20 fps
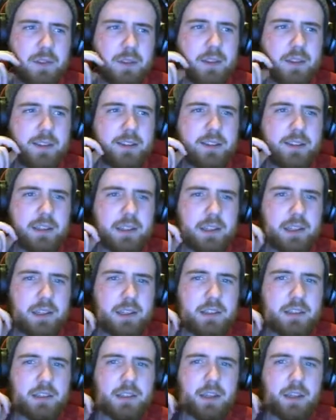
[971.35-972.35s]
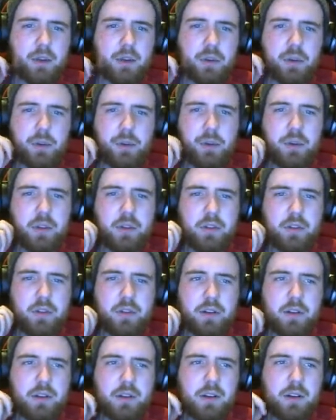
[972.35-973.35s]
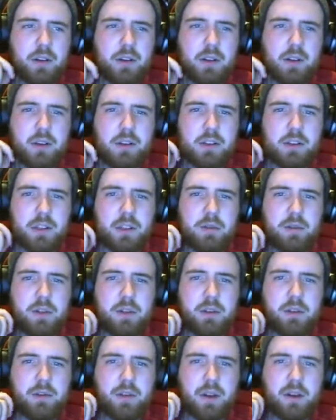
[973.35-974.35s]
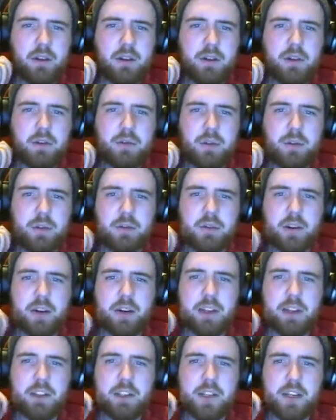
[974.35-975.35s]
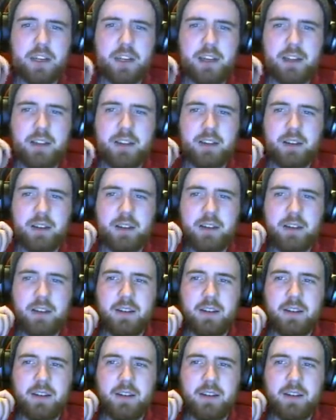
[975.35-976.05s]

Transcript: Let's see. Let's sail through this. Let's see if we can follow this river and actually get there.